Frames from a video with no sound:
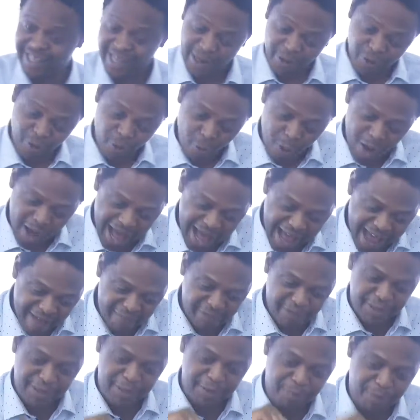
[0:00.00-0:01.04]
that you have
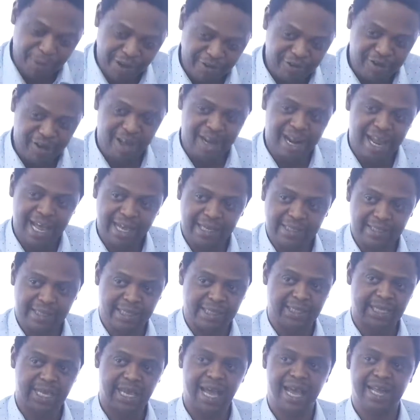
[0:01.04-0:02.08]
special
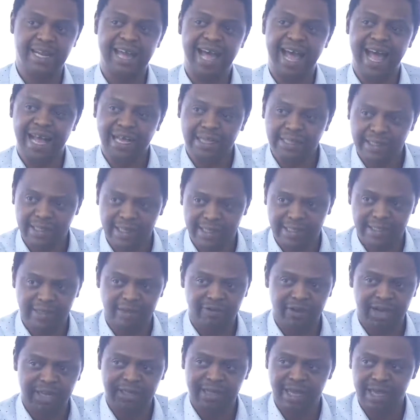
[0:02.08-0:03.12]
access. He had access,
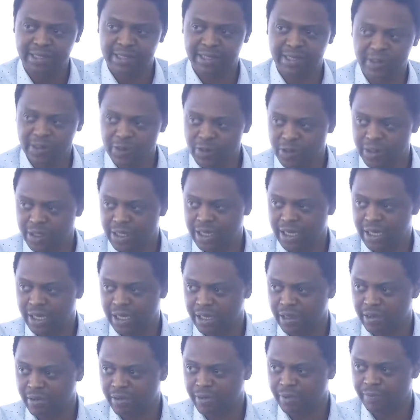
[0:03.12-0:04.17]
direct access to the
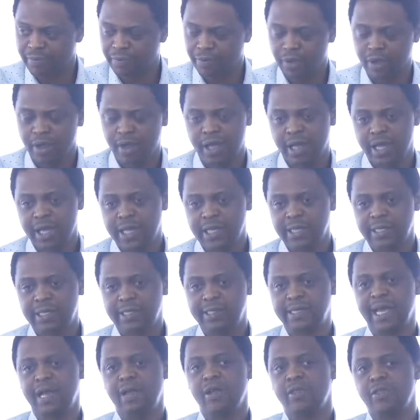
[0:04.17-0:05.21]
king. The
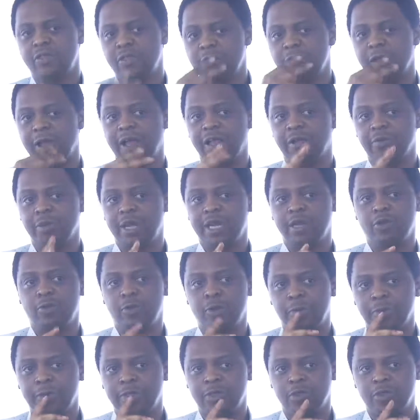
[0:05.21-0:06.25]
second thing, and many
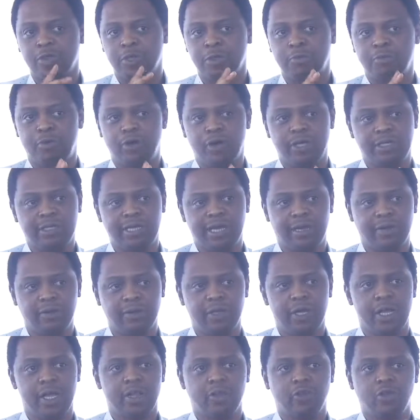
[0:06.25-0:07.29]
commentators point out,
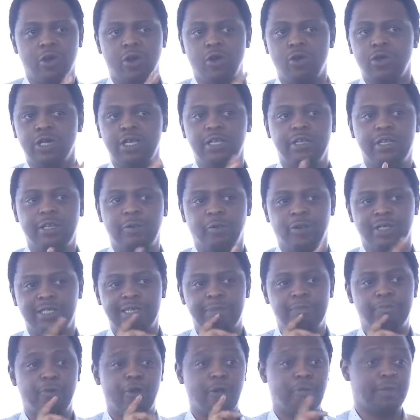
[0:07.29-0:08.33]
not only was
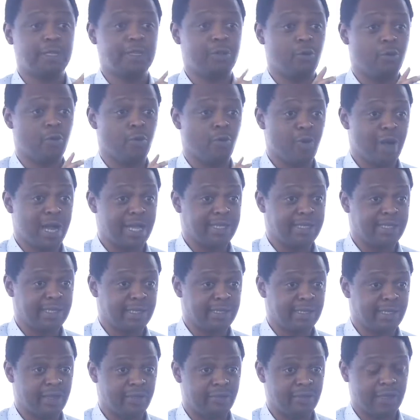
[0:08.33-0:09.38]
he probably the wine
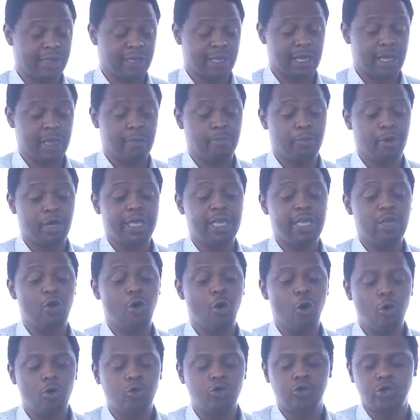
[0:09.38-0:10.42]
taster of the king, but he
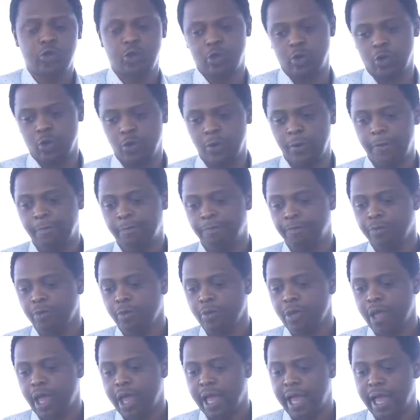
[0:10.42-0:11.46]
also
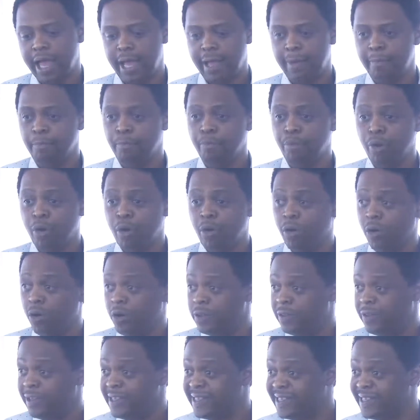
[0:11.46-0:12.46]
bore the